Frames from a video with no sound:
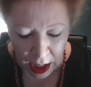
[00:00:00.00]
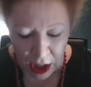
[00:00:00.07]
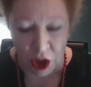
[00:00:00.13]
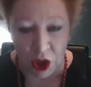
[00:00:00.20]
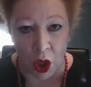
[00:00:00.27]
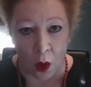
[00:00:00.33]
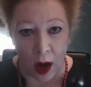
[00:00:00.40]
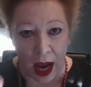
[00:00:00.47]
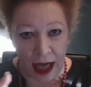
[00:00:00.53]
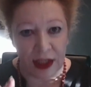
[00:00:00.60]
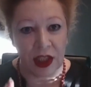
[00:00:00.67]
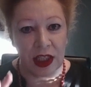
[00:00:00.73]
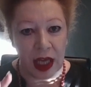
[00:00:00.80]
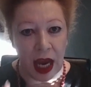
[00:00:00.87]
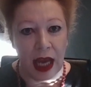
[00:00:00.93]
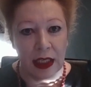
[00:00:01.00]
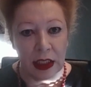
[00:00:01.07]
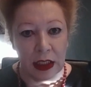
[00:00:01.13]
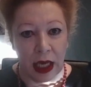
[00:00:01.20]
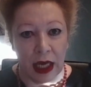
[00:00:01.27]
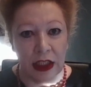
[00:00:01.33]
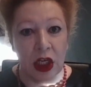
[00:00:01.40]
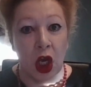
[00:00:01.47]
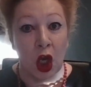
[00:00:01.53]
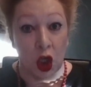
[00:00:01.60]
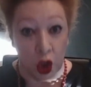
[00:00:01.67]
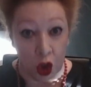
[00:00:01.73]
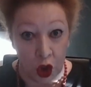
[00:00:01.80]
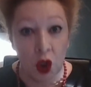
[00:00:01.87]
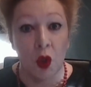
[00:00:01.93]
So as a candidate,
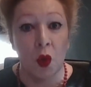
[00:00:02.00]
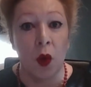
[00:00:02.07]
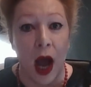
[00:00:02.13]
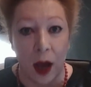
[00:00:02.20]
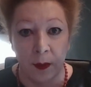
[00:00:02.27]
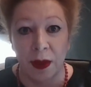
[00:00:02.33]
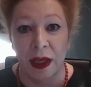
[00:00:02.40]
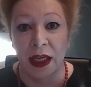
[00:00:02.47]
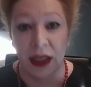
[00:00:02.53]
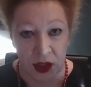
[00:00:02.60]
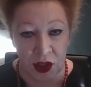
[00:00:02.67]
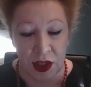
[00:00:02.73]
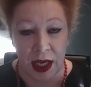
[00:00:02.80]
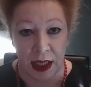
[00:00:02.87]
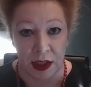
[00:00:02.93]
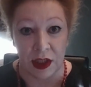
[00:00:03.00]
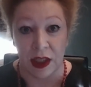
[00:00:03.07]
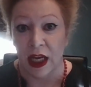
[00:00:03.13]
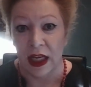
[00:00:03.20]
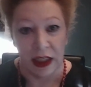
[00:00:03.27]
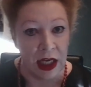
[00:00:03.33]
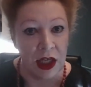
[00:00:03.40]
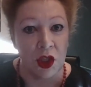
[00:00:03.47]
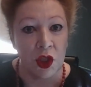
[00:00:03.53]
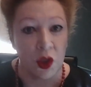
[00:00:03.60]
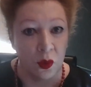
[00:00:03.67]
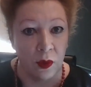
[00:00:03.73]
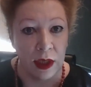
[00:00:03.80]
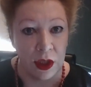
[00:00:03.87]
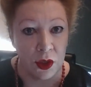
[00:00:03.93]
you are being assessed. Yes, your
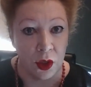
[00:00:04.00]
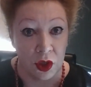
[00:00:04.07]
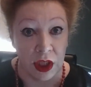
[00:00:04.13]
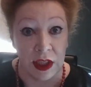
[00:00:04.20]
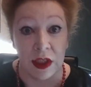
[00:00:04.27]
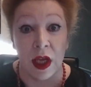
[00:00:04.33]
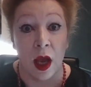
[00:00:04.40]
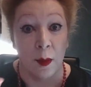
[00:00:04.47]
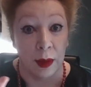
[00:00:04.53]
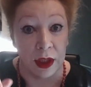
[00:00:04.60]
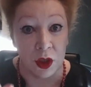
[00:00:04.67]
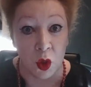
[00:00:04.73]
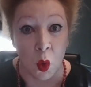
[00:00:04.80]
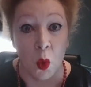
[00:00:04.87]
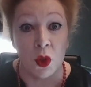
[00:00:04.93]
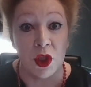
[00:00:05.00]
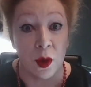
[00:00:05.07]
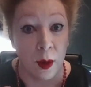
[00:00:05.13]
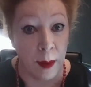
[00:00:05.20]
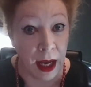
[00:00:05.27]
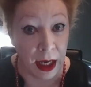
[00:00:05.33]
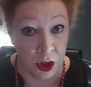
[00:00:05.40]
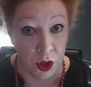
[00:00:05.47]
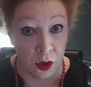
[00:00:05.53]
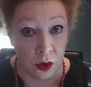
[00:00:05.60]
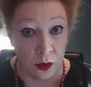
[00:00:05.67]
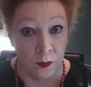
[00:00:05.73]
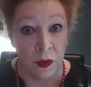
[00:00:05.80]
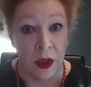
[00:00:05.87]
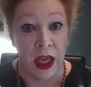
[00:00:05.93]
research is, but it's also about
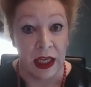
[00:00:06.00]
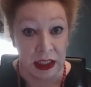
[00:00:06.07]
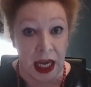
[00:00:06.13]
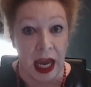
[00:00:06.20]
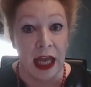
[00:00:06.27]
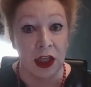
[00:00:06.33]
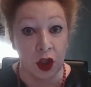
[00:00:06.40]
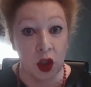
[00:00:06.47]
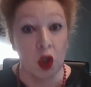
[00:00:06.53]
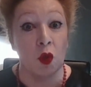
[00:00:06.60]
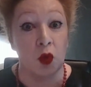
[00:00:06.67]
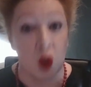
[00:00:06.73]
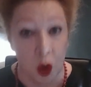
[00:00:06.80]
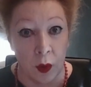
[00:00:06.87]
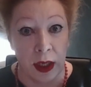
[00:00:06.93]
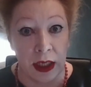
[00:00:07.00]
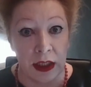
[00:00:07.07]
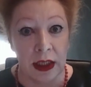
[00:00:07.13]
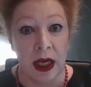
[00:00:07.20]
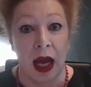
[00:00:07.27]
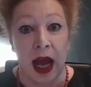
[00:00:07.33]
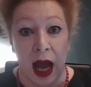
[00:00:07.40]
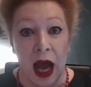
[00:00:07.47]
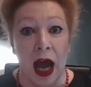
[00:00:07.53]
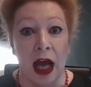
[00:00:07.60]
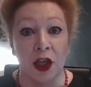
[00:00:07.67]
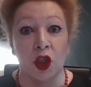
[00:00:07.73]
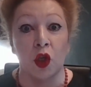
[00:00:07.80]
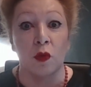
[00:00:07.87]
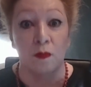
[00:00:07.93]
you. Can you do it? Are
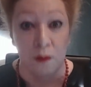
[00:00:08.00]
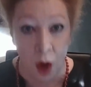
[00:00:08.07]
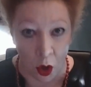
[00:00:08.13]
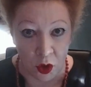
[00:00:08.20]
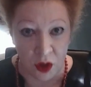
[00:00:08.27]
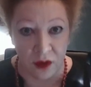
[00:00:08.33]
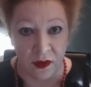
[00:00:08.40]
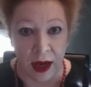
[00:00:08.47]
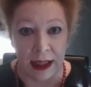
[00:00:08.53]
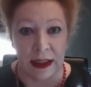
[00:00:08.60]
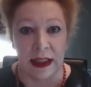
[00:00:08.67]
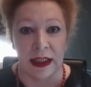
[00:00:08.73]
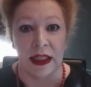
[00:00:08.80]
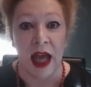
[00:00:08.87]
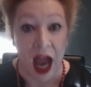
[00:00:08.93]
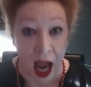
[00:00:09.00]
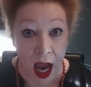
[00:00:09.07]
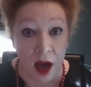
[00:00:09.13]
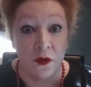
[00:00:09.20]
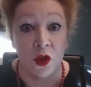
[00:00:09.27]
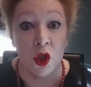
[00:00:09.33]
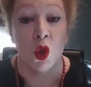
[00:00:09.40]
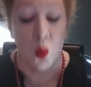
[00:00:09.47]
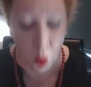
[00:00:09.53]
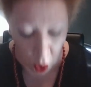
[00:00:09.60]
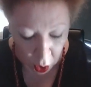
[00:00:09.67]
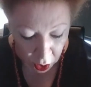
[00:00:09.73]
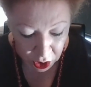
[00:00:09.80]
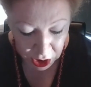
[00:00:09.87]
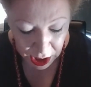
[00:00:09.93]
you motivated? Have you
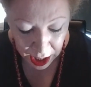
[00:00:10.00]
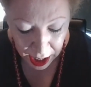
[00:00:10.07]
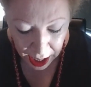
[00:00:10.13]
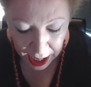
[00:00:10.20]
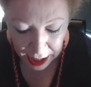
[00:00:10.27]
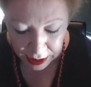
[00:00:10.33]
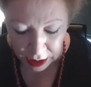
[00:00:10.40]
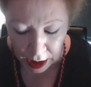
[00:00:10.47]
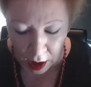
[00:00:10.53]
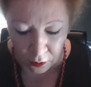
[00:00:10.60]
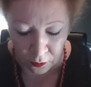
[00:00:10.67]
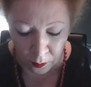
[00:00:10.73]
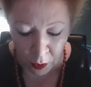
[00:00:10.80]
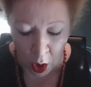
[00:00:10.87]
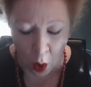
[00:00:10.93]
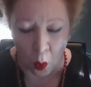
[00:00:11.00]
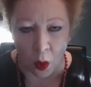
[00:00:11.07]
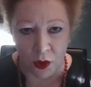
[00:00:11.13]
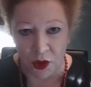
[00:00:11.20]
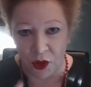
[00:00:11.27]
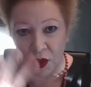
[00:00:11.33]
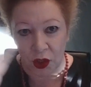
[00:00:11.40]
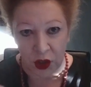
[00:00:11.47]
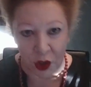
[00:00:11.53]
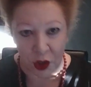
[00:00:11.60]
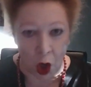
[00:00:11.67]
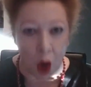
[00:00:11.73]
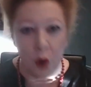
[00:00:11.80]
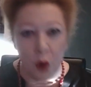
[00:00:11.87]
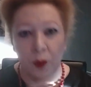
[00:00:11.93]
worked hard enough? What's the
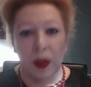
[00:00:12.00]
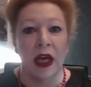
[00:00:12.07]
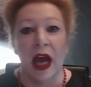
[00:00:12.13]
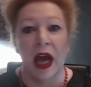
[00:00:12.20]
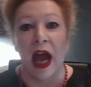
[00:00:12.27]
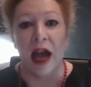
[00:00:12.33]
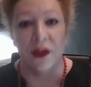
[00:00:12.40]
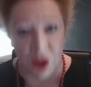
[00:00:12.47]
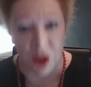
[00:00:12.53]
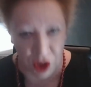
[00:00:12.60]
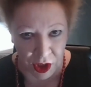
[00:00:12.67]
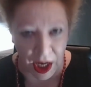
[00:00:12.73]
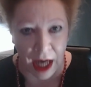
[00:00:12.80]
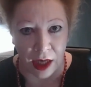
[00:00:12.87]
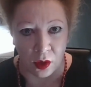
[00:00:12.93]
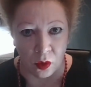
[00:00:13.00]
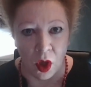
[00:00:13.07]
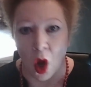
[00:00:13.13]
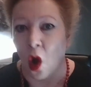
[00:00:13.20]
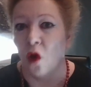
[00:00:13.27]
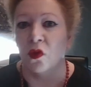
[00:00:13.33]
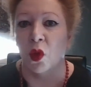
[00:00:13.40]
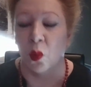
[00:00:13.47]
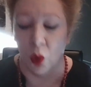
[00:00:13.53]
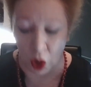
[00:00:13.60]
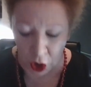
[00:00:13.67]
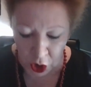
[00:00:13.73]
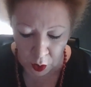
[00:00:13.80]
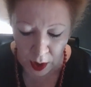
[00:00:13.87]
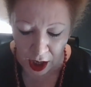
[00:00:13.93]
scope and the scale of the
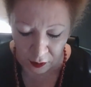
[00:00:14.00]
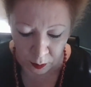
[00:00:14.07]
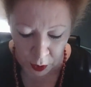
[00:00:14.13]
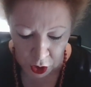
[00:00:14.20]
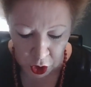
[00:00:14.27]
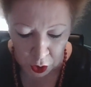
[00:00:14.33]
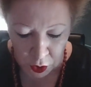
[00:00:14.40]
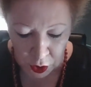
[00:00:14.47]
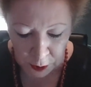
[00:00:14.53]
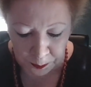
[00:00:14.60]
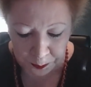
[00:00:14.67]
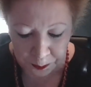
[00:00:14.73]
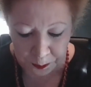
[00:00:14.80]
work you have produced?